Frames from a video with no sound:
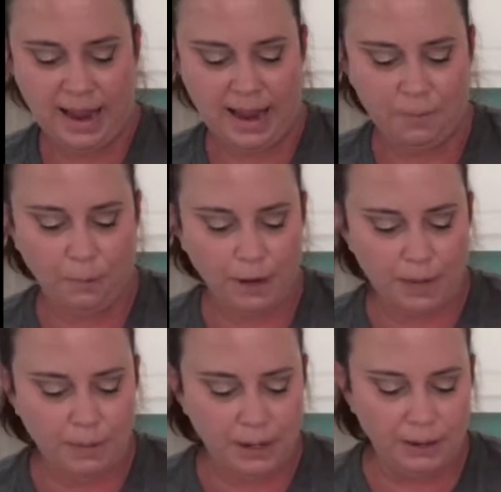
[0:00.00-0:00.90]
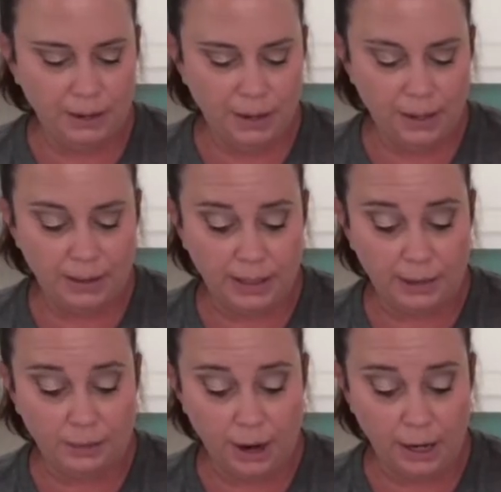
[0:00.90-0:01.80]
and we're going to use
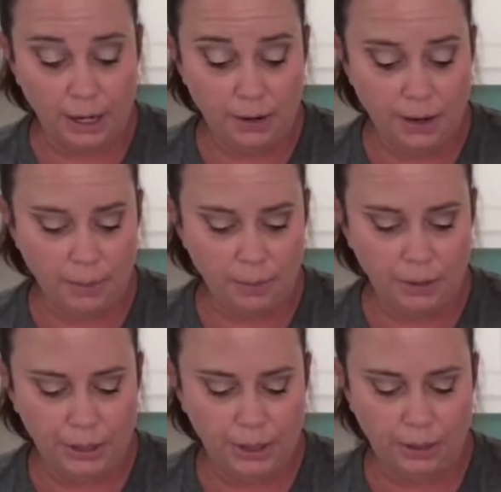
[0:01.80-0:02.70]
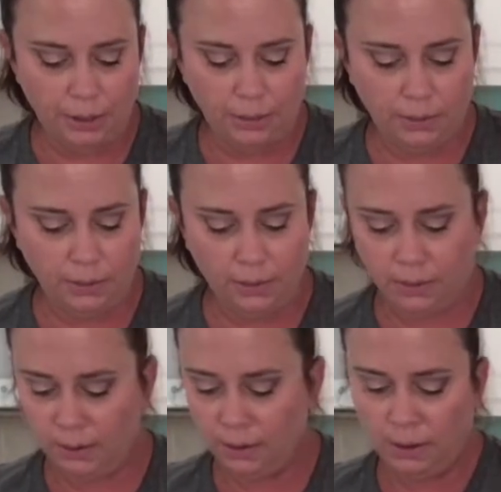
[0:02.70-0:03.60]
this for our cucumber too.
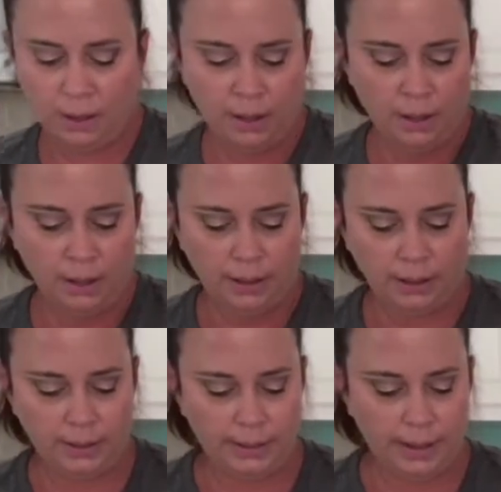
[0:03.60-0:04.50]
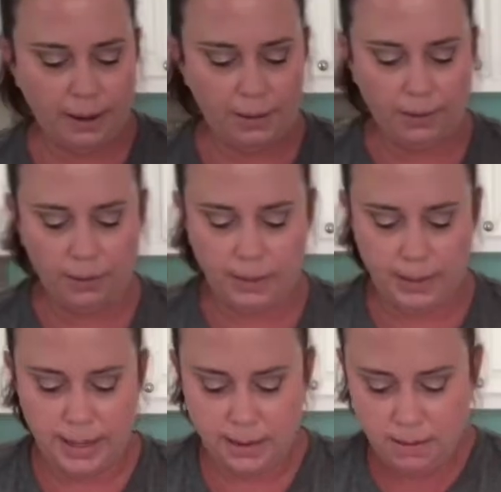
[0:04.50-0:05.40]
So
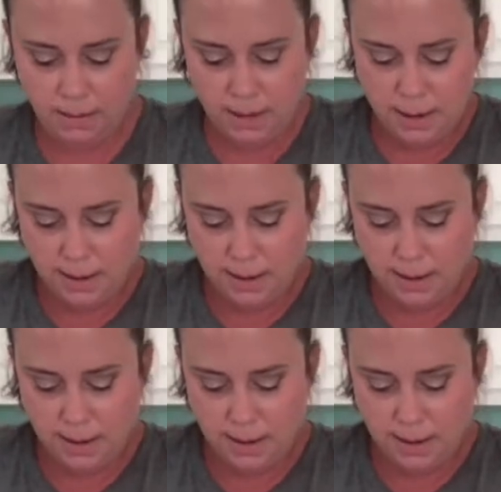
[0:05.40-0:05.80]
down,